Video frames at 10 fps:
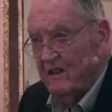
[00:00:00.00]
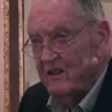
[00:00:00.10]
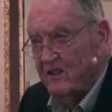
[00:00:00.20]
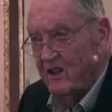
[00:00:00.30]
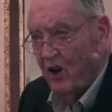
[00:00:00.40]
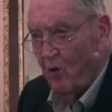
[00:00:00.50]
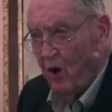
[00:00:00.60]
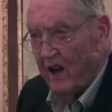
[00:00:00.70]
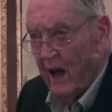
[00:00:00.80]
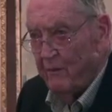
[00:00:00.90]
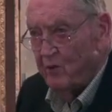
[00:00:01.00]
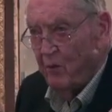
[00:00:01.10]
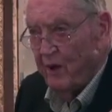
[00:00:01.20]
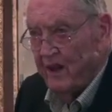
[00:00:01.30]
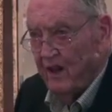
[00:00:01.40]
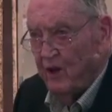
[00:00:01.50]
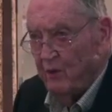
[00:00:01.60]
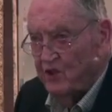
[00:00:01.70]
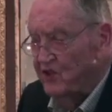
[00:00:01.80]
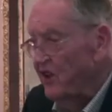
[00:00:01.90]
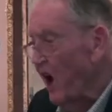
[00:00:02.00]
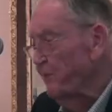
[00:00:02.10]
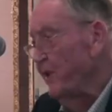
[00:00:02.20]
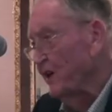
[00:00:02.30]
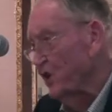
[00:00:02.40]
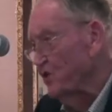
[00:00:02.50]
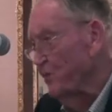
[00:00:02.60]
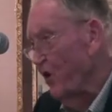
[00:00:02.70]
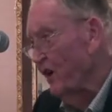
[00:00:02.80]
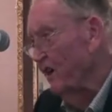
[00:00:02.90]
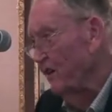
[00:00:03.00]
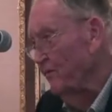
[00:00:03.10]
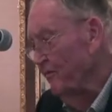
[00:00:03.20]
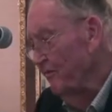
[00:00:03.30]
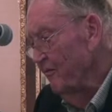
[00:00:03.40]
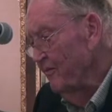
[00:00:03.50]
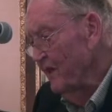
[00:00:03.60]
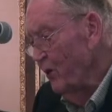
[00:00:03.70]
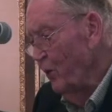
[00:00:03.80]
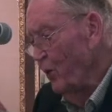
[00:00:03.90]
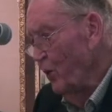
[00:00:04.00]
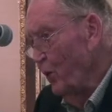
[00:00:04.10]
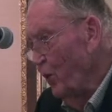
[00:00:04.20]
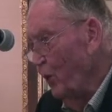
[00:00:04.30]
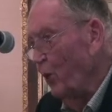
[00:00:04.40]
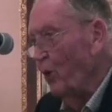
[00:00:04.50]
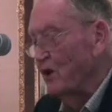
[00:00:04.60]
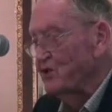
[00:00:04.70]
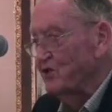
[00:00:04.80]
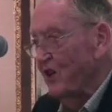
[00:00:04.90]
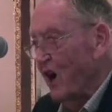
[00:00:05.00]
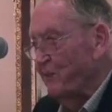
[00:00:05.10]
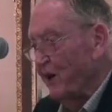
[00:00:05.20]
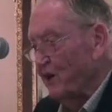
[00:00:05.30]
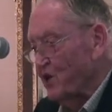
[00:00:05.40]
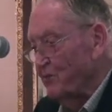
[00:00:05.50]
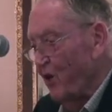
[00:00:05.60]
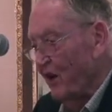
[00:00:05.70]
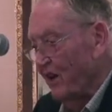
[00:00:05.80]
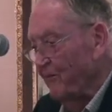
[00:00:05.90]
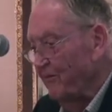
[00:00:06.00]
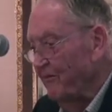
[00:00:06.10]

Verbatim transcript: So what happens when we get into a stock picker's market? Ooh, a stock picker's market.